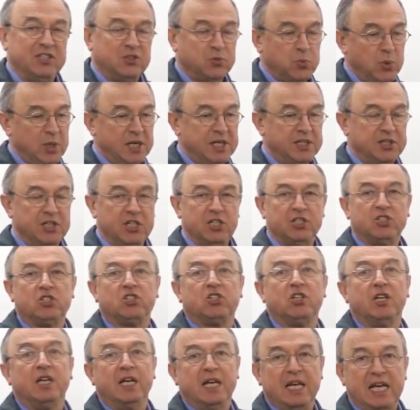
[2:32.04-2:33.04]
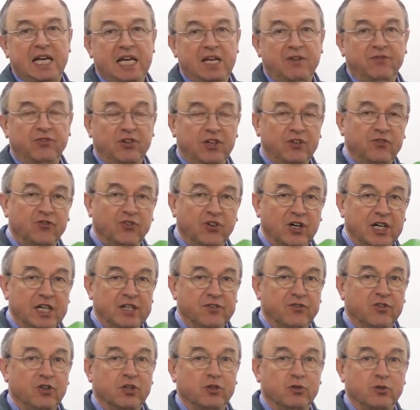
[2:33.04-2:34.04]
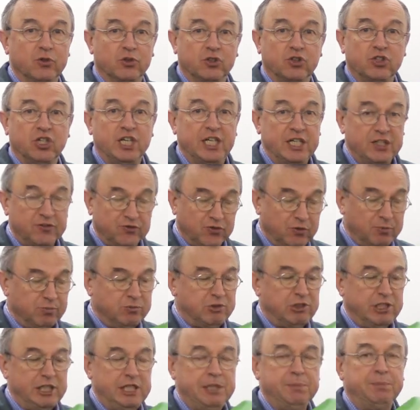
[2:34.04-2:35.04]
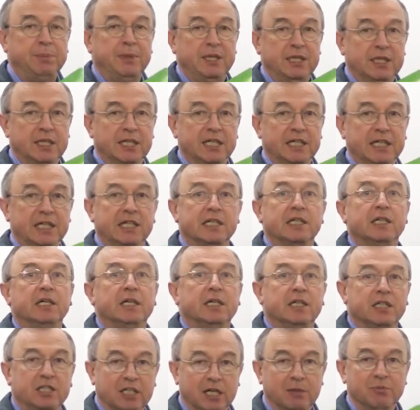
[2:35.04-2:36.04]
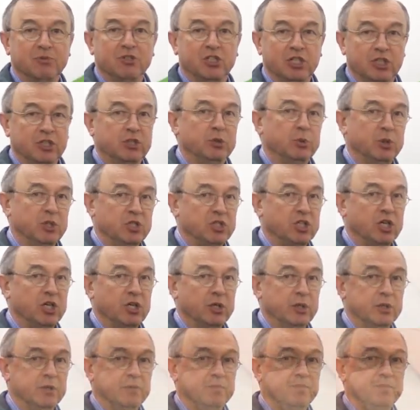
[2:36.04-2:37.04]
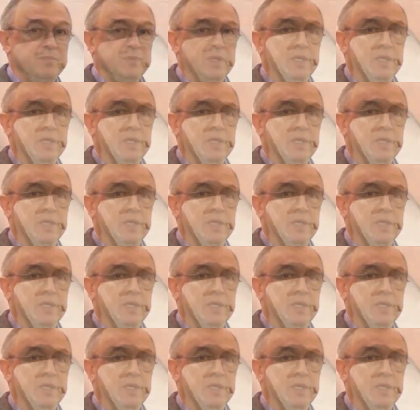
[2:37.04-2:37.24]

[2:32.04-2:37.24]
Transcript: that's where this AV500 kit from TP-Link comes into its own.